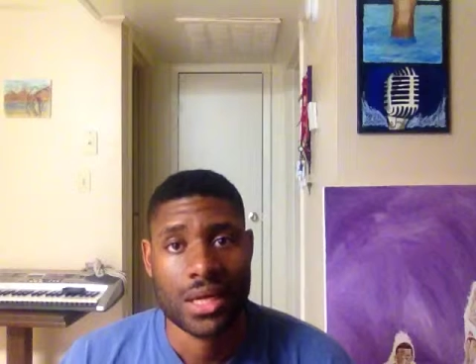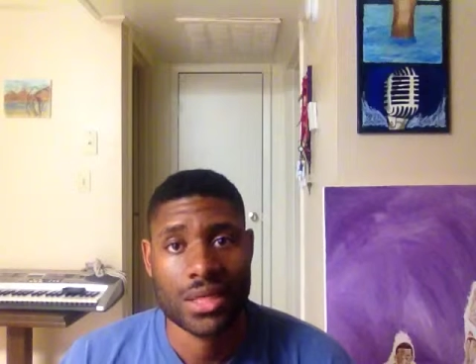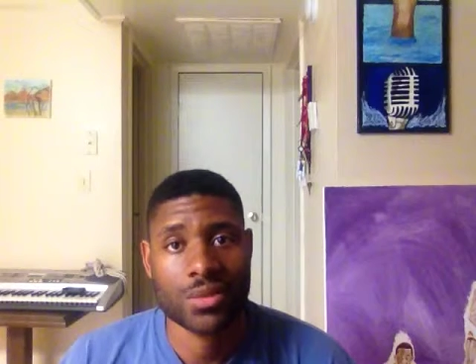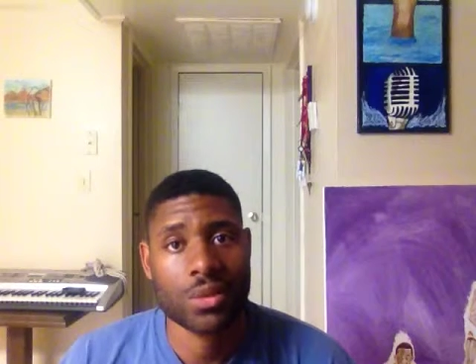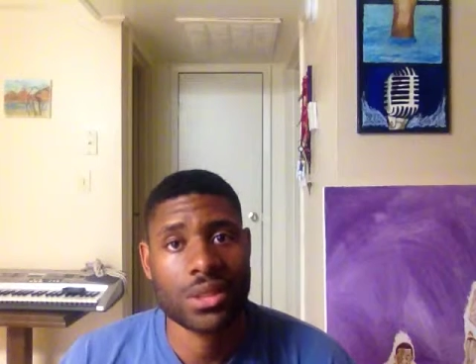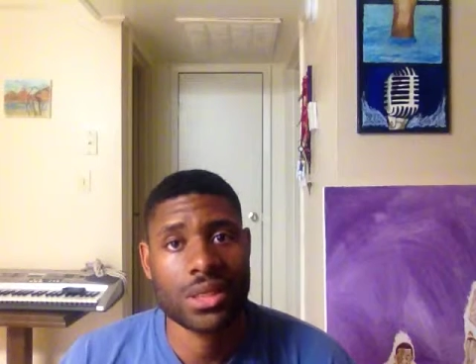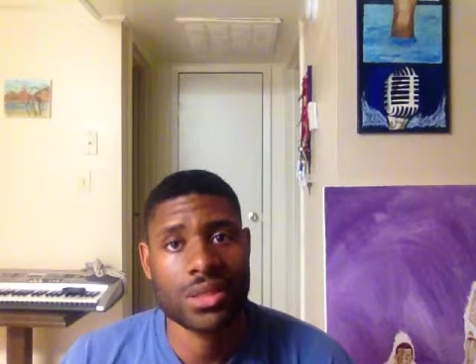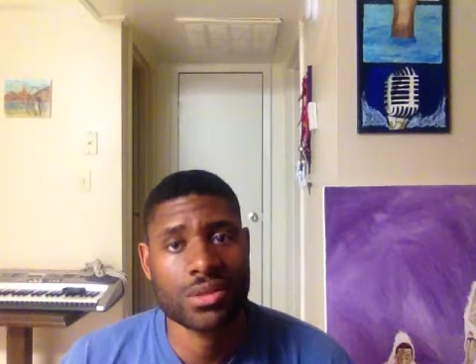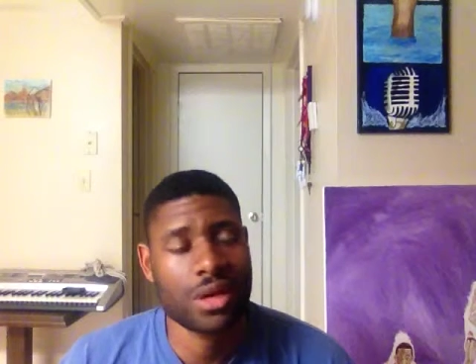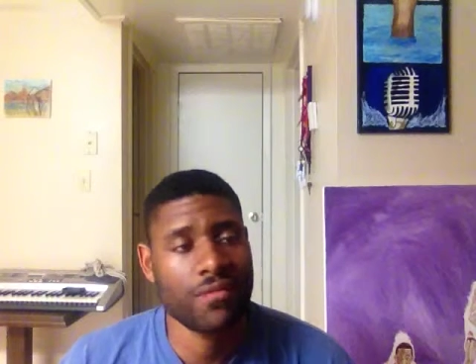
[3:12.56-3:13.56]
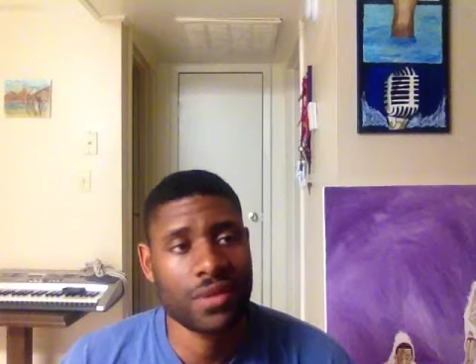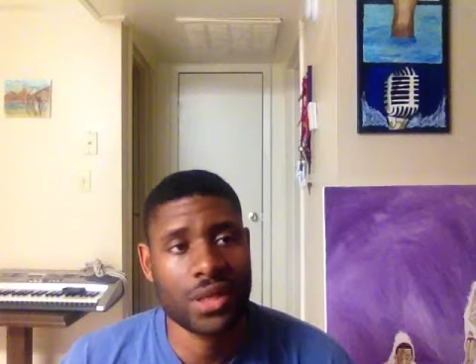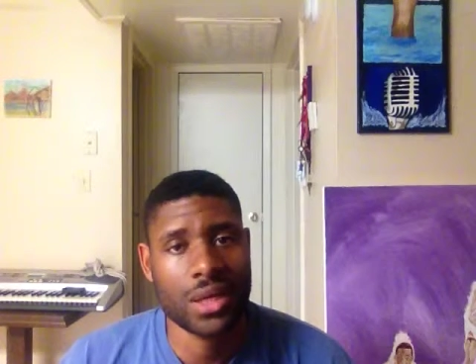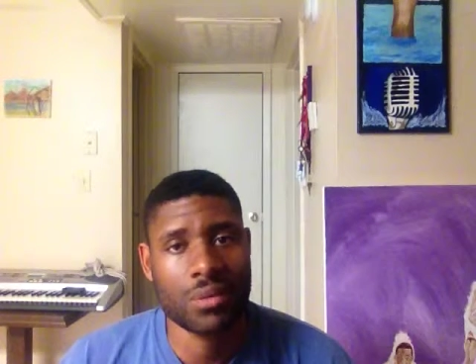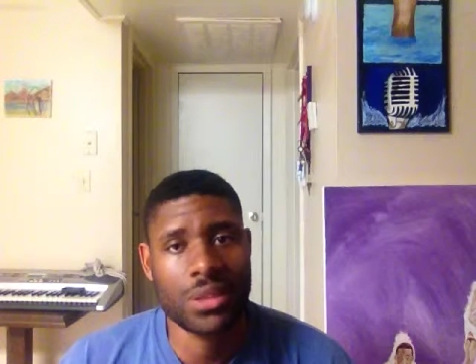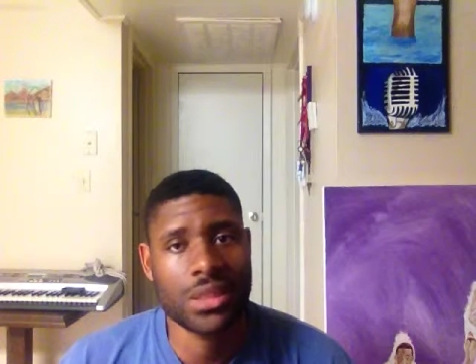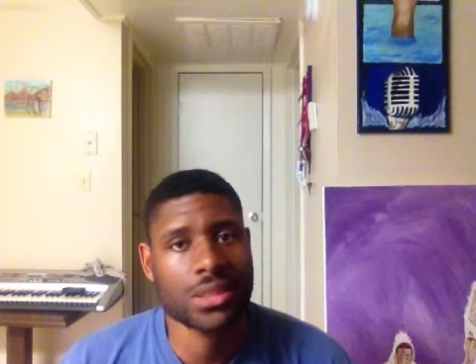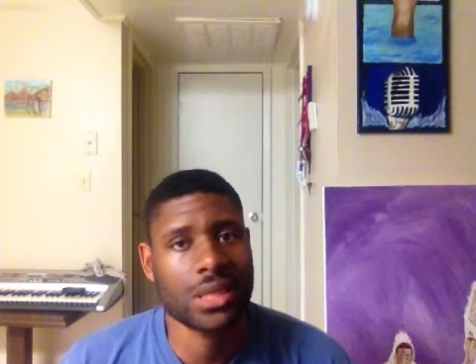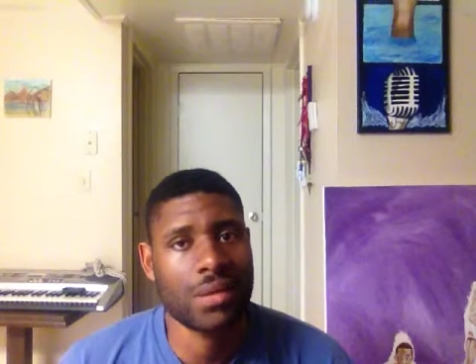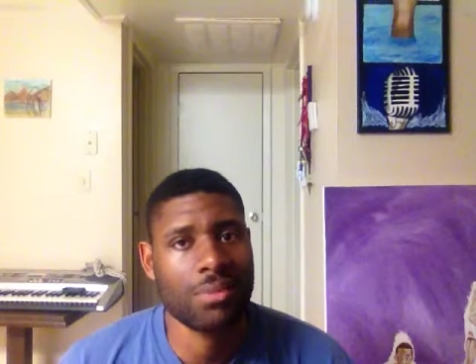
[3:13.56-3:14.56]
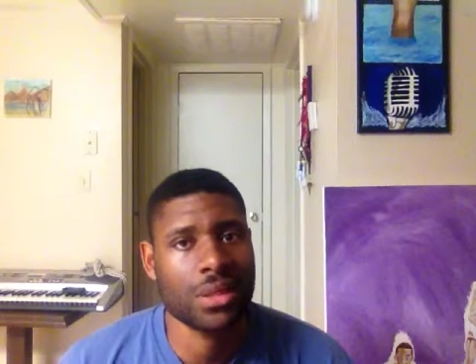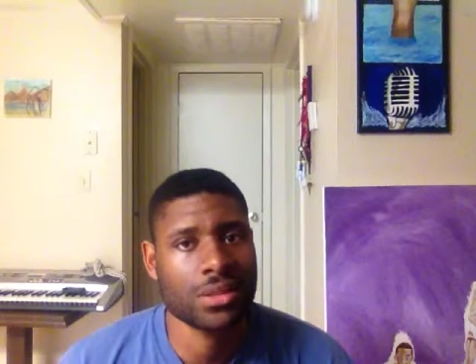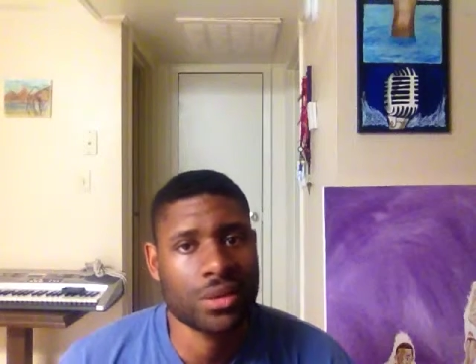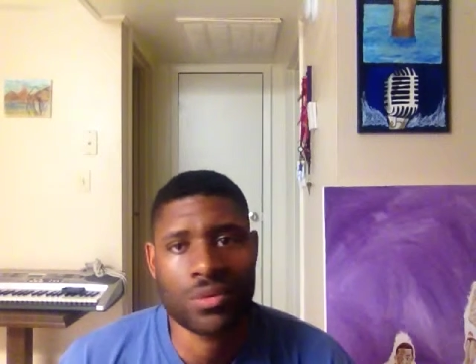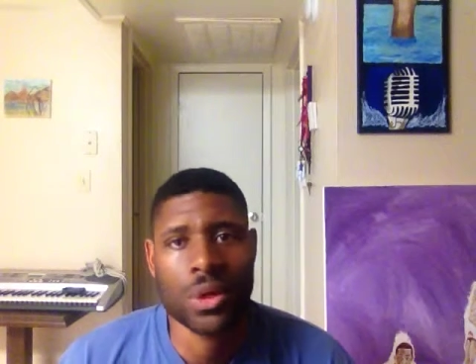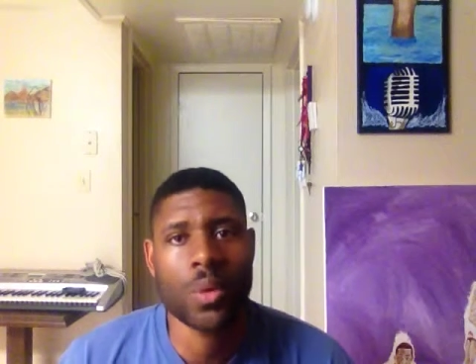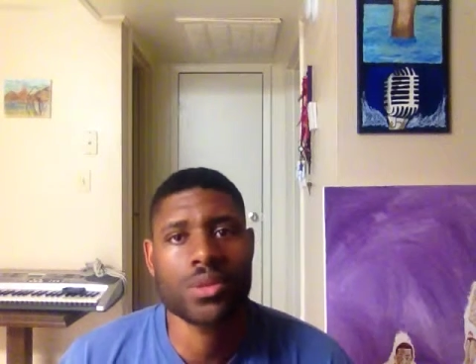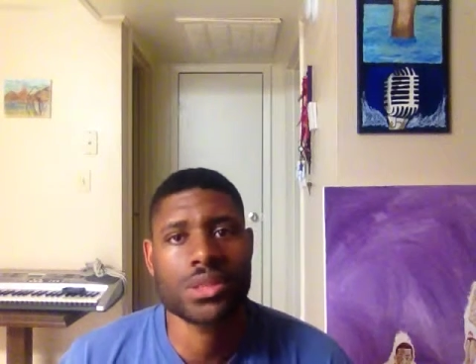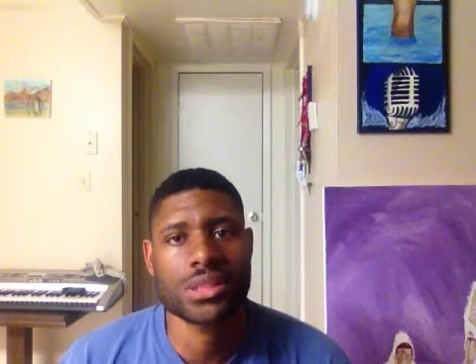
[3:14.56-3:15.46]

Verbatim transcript: That's one of the things. So I feel like we need to stop being so nosy,